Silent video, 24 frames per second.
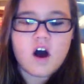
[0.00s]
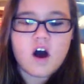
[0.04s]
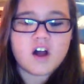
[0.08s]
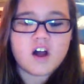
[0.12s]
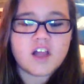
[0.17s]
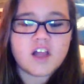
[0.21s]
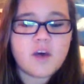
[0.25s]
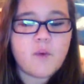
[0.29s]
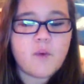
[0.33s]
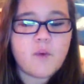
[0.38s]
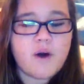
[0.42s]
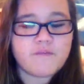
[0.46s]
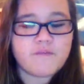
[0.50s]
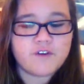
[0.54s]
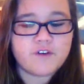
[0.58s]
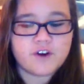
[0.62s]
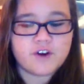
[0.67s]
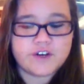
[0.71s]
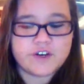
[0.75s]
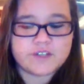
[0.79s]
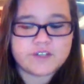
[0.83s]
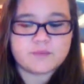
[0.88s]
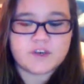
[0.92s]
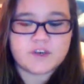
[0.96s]
All I want
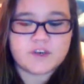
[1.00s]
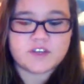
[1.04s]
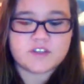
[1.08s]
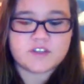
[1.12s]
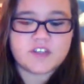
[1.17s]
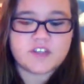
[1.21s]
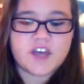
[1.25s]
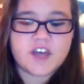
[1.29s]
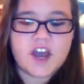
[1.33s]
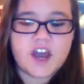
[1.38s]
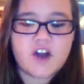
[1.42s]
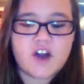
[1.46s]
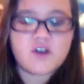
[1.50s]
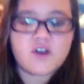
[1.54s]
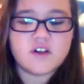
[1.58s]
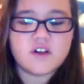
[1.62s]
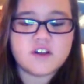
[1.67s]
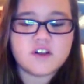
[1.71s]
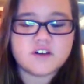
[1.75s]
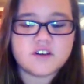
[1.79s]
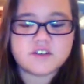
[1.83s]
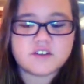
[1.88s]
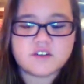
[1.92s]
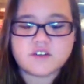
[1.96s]
for Christmas, the
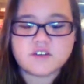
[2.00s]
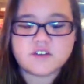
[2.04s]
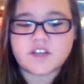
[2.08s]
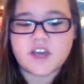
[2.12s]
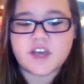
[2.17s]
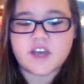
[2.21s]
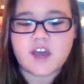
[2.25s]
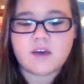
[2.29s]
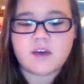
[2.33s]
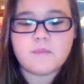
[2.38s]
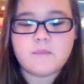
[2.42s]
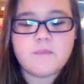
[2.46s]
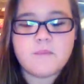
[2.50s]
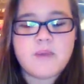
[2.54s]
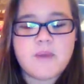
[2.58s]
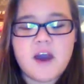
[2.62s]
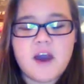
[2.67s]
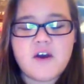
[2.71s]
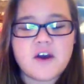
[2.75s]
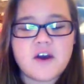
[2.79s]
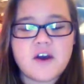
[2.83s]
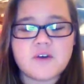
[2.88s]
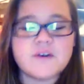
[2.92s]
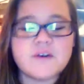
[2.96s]
carolers are singing,
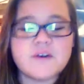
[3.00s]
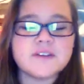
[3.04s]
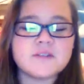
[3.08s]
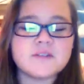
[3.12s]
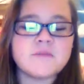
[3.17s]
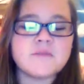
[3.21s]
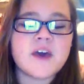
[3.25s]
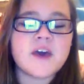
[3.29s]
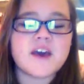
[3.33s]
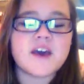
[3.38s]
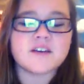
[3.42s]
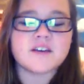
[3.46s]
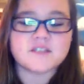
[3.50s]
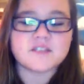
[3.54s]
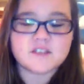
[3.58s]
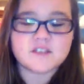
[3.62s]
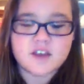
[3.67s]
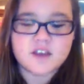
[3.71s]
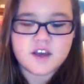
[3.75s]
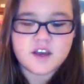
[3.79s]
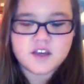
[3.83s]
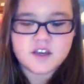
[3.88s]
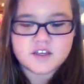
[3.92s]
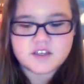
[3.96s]
Merry
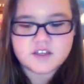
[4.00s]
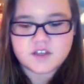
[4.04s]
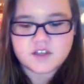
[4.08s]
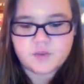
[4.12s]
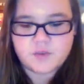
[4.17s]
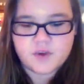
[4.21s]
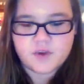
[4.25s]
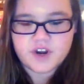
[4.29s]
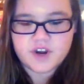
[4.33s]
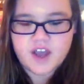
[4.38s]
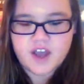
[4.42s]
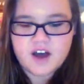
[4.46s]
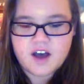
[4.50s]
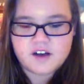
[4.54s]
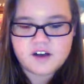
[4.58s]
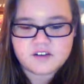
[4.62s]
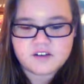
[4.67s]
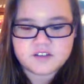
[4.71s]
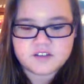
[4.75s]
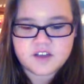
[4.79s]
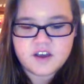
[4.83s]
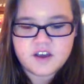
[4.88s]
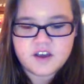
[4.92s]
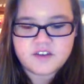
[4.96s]
Christmas! Someone
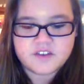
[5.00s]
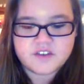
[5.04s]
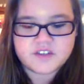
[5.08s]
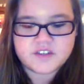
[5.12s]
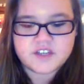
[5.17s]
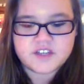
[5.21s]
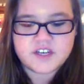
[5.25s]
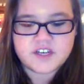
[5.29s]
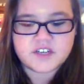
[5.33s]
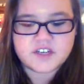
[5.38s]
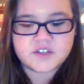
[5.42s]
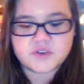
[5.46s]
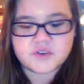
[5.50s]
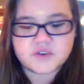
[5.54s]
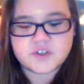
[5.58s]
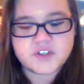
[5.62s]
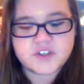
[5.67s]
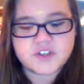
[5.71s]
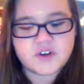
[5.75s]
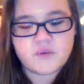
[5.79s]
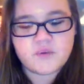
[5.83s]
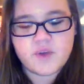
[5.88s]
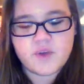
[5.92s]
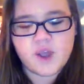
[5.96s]
yells. The city
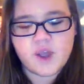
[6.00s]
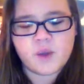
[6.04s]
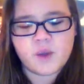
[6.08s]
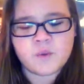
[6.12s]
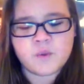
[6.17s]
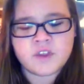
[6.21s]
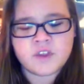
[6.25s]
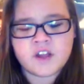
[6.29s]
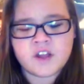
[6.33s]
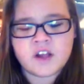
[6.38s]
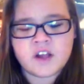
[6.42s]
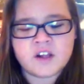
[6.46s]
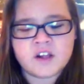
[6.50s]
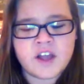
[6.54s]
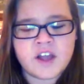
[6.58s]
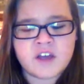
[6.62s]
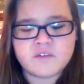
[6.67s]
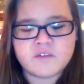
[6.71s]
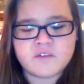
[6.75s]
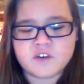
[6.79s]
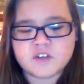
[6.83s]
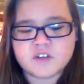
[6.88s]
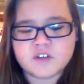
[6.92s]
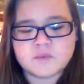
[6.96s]
streets are ringing with the
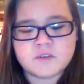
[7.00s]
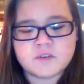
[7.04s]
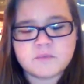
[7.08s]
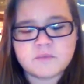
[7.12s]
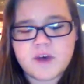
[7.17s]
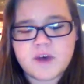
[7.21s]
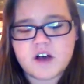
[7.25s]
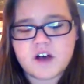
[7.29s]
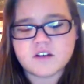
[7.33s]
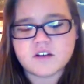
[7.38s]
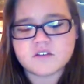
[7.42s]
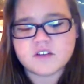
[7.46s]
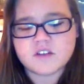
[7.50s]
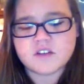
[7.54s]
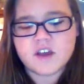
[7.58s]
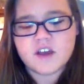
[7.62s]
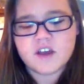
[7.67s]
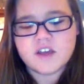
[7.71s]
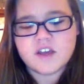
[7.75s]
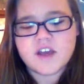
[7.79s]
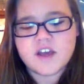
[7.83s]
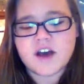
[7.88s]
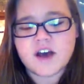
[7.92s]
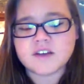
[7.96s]
clang of Christmas bells.
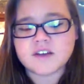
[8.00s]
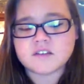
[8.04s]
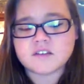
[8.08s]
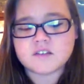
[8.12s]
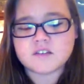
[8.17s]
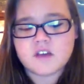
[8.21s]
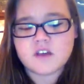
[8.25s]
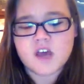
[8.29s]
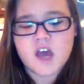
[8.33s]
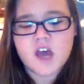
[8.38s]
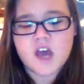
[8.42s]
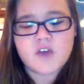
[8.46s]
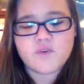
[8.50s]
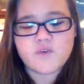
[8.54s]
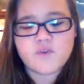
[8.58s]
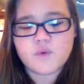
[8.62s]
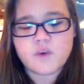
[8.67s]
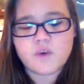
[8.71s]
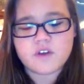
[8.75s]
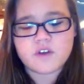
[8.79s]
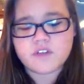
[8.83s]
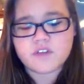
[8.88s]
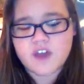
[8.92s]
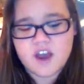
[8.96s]
Yes,
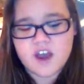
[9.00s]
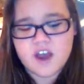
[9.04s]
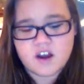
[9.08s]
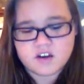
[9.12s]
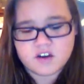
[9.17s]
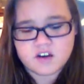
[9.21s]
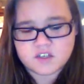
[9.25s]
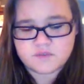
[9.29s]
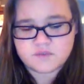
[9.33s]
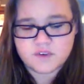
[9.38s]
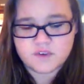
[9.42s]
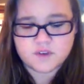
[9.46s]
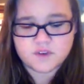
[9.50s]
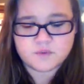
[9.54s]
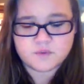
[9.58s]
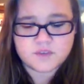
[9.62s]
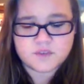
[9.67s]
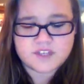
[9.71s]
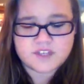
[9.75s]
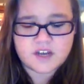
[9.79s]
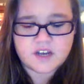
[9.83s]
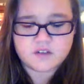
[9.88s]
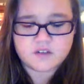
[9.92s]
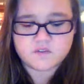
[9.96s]
everywhere the air is filled
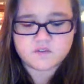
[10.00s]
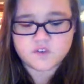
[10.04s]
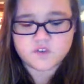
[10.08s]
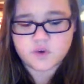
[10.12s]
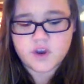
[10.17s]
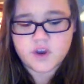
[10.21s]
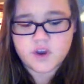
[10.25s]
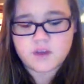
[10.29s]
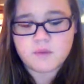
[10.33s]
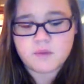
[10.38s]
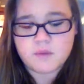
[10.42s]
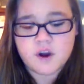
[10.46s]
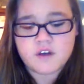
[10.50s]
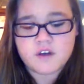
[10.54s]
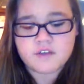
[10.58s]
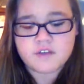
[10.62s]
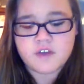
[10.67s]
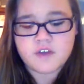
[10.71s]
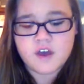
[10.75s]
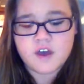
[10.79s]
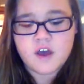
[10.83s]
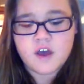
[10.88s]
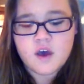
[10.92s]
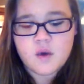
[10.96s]
with sounds of joy and
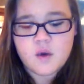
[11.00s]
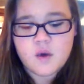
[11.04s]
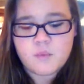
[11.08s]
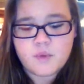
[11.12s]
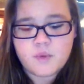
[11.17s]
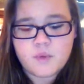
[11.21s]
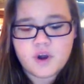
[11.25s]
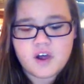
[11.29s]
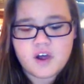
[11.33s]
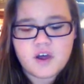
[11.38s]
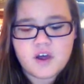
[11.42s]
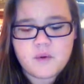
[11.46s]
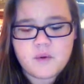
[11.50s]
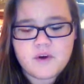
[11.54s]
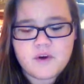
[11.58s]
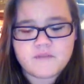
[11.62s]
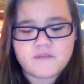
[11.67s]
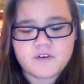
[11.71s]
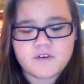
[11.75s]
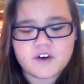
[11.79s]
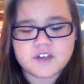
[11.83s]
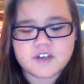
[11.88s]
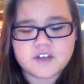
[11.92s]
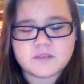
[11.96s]
mirth, but all I
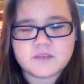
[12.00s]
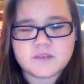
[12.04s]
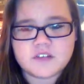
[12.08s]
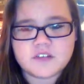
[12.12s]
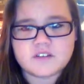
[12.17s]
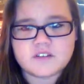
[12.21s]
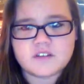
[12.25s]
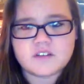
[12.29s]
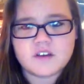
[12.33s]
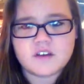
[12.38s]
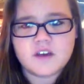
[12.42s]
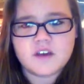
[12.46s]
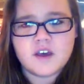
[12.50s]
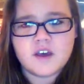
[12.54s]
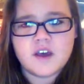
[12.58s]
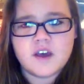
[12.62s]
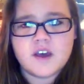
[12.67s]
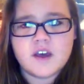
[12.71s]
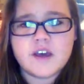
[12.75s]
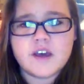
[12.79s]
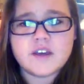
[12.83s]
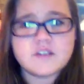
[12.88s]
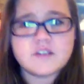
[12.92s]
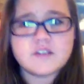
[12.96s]
want for Christmas
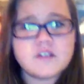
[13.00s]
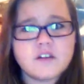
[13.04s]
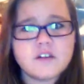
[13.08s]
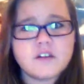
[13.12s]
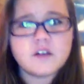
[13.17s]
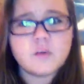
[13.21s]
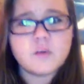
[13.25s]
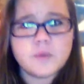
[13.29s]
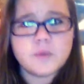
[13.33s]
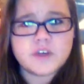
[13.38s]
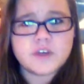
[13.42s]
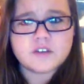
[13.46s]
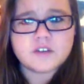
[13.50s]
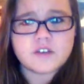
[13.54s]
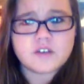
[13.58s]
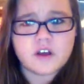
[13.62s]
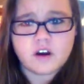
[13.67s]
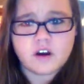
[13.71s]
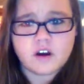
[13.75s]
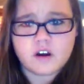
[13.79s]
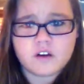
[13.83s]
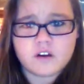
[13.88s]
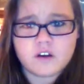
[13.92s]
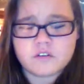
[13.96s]
is a little peace
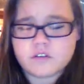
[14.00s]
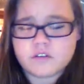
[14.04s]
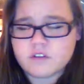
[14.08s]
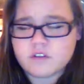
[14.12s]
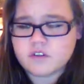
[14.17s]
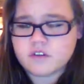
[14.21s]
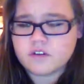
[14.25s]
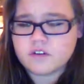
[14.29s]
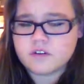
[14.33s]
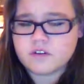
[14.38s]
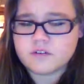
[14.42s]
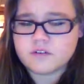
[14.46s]
on earth.